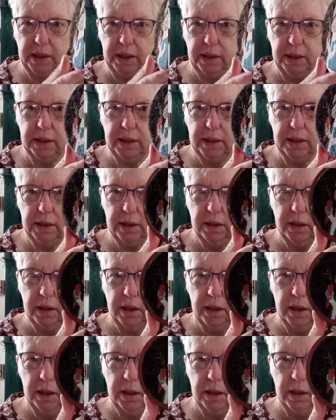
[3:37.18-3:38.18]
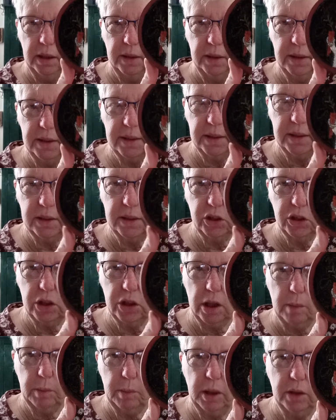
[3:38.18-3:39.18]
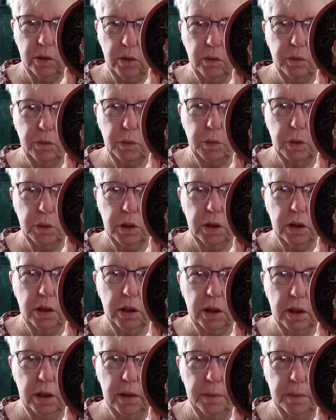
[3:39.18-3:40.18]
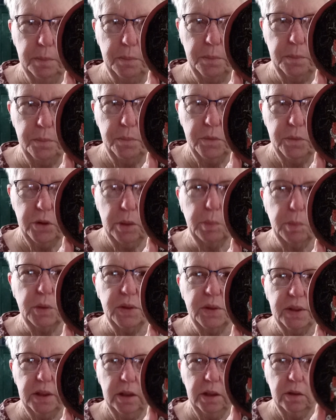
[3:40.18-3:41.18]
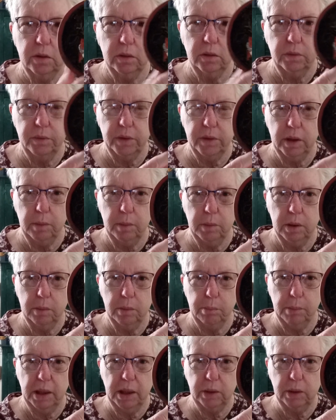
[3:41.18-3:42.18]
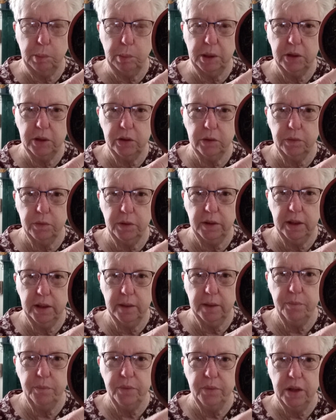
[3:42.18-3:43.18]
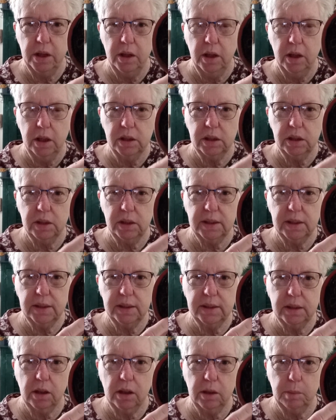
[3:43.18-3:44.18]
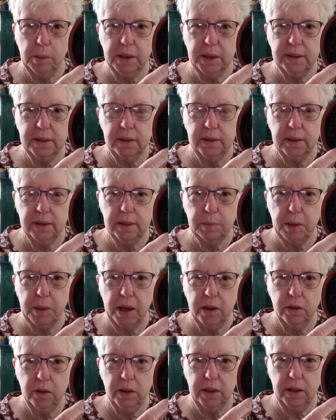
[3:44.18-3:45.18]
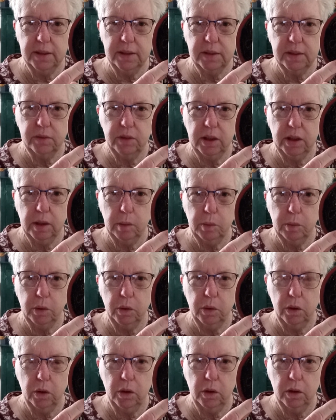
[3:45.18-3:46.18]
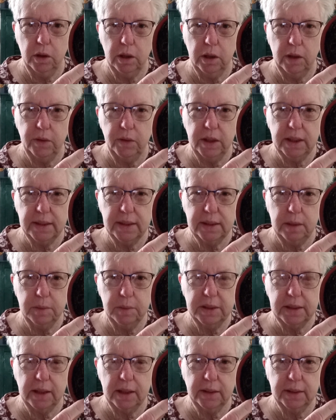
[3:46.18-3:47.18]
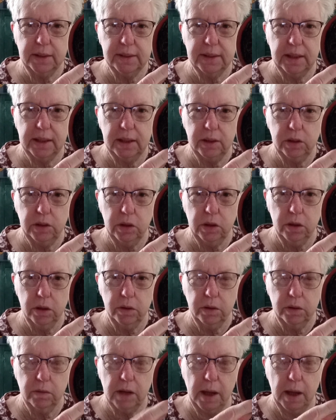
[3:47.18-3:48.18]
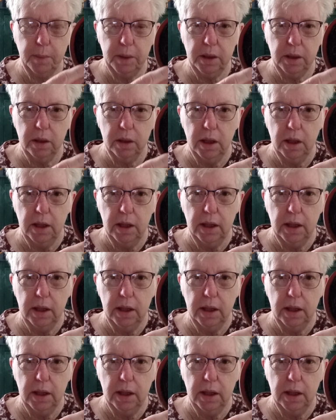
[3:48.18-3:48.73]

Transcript: painted it. This is a shop model for um, Shepherd's Needle. I'm a model puncher for them. So this is Donna Munson. This pattern is available on, I think his name is Alexander the Rabbit